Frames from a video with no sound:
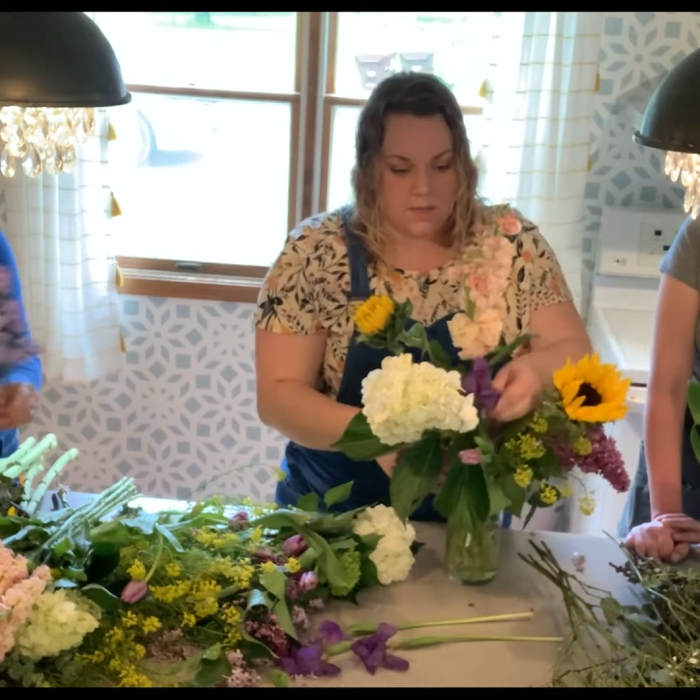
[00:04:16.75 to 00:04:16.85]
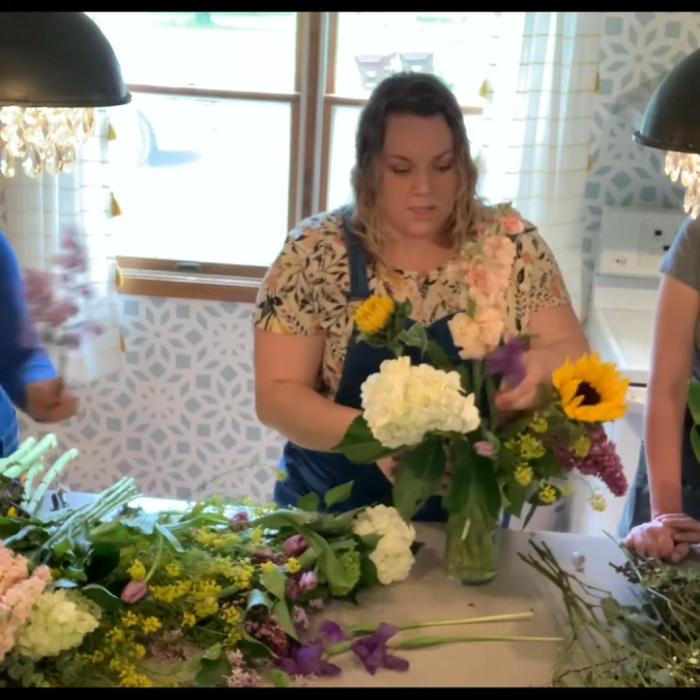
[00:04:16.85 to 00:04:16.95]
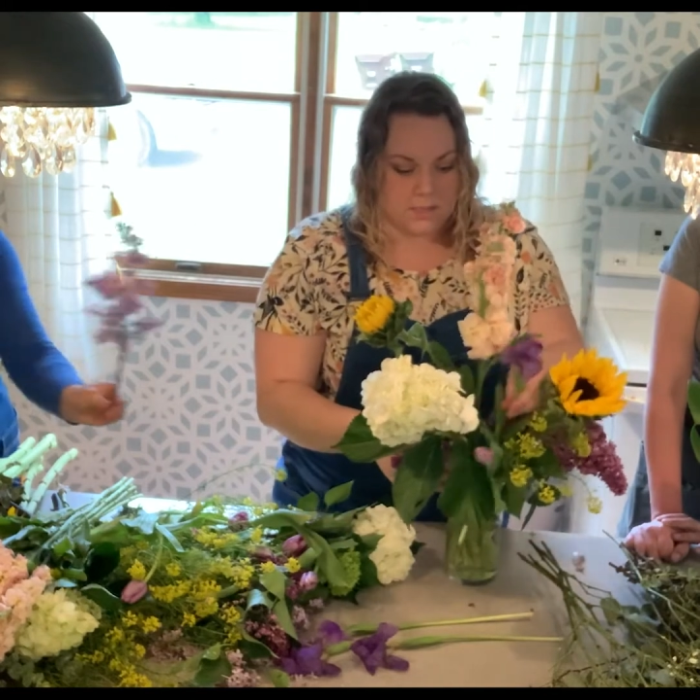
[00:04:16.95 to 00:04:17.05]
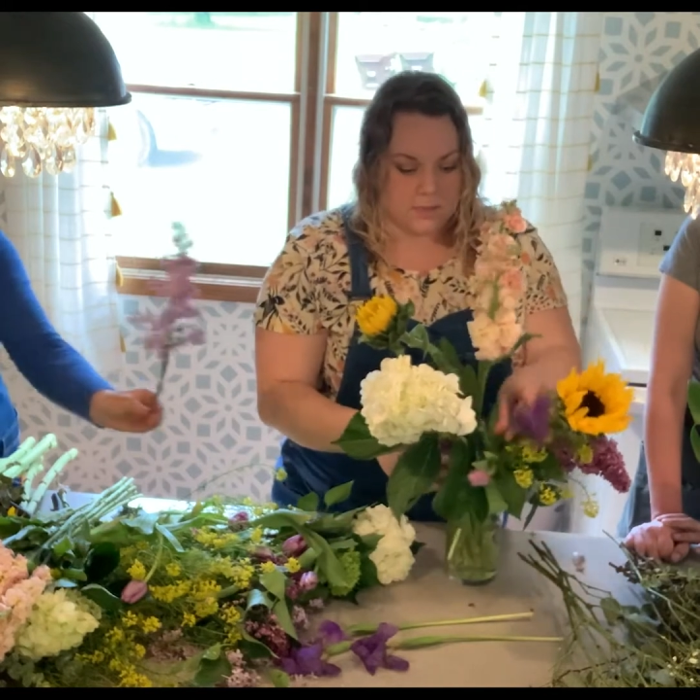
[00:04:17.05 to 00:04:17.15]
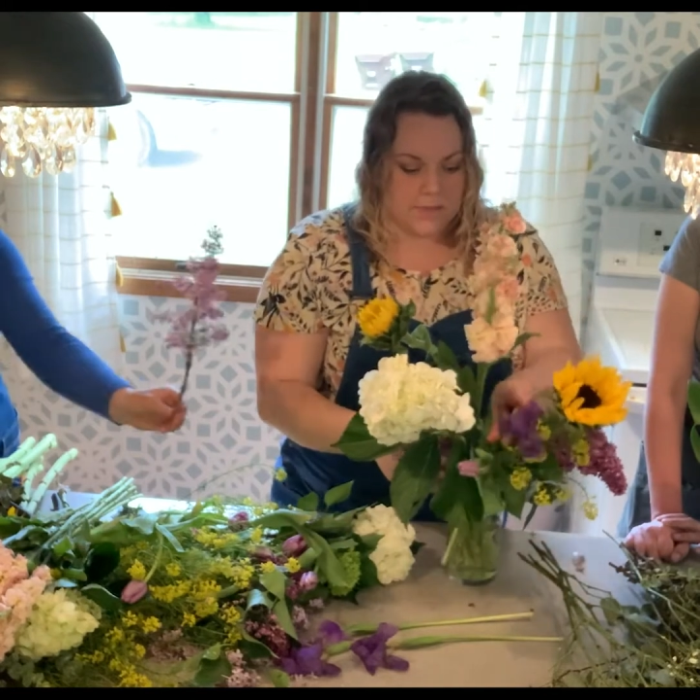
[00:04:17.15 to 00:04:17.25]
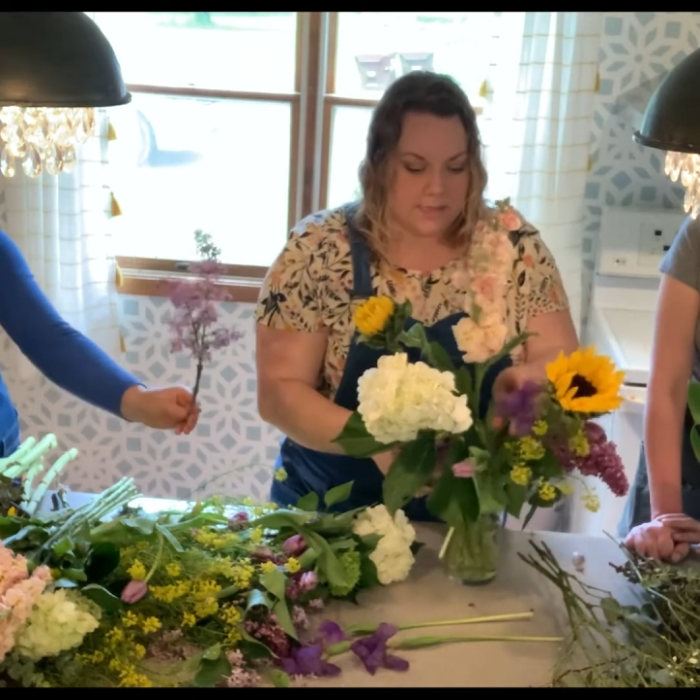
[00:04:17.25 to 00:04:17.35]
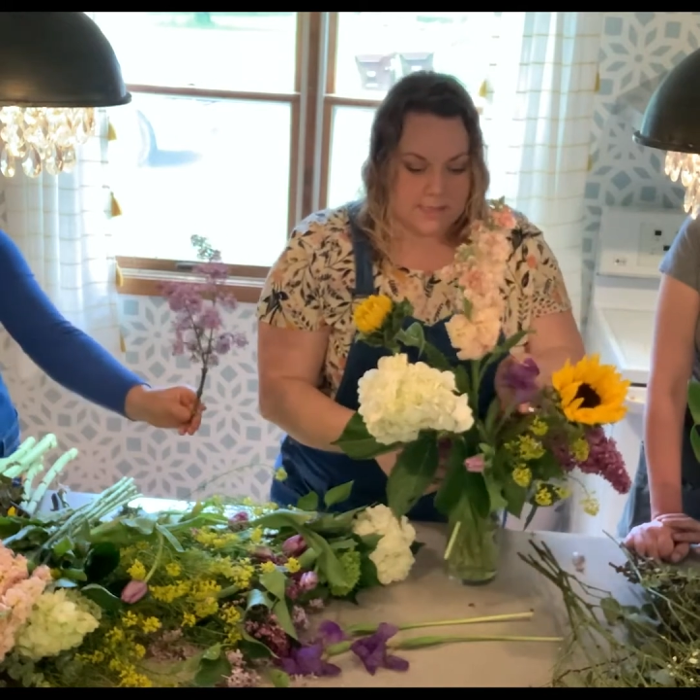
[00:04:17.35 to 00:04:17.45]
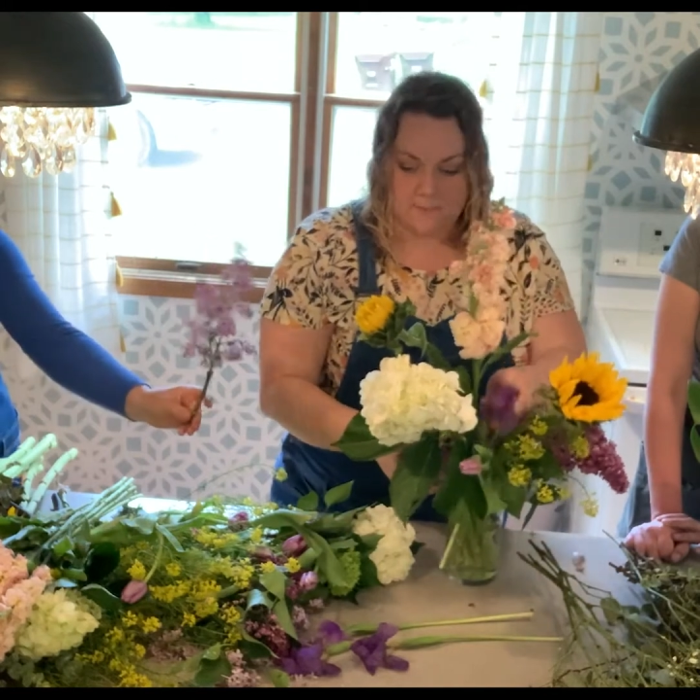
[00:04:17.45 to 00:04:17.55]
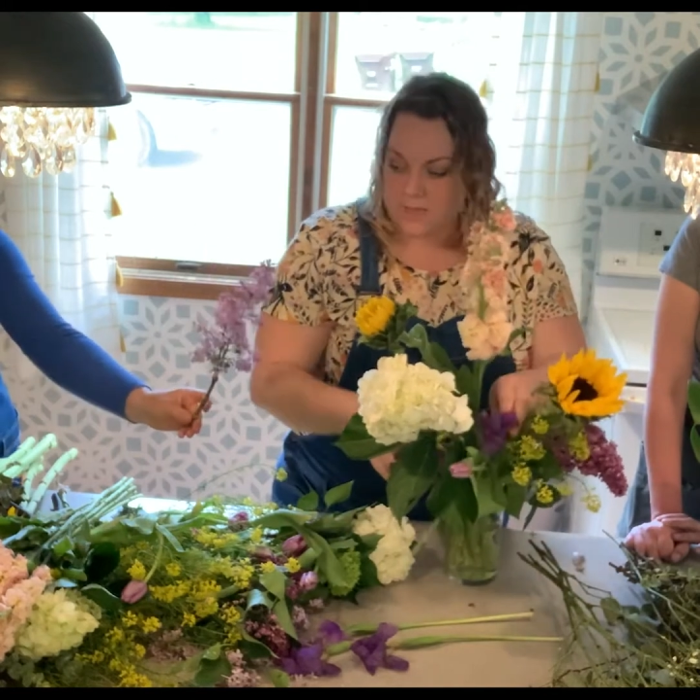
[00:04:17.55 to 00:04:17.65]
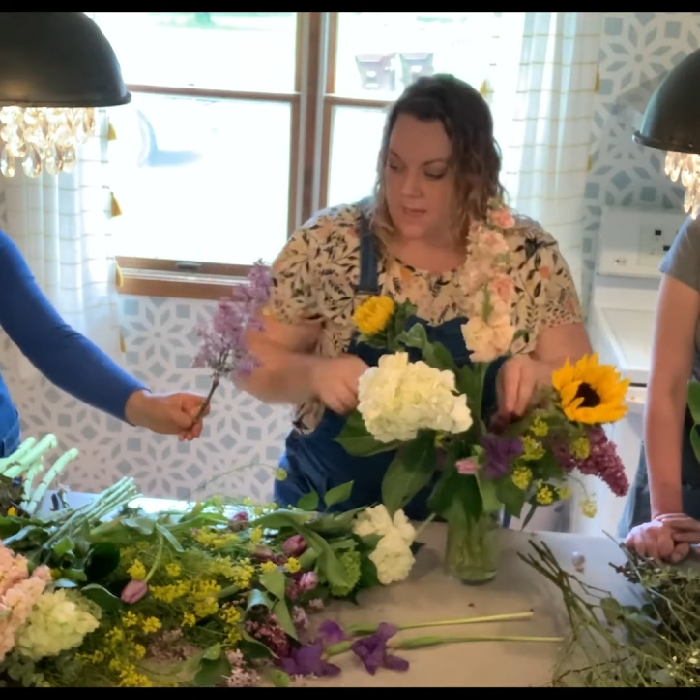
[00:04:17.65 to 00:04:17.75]
And so as
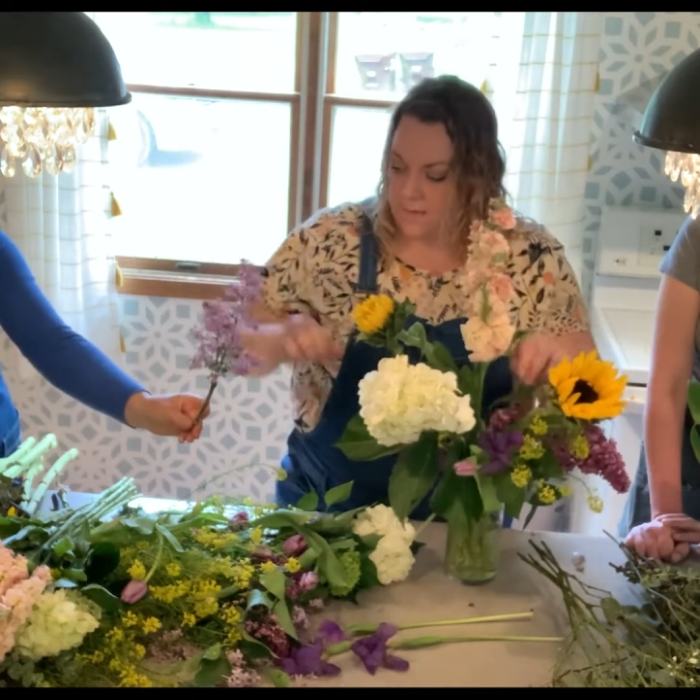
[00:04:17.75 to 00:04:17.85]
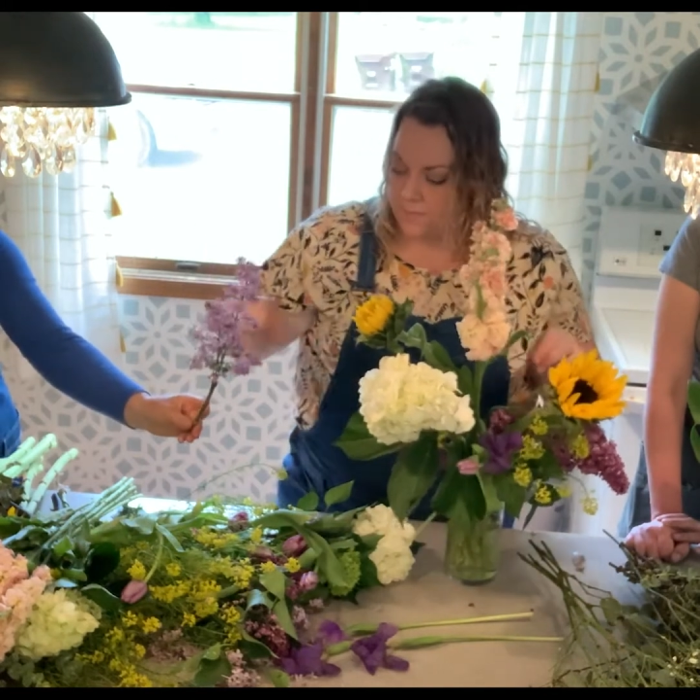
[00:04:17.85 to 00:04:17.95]
I'm kind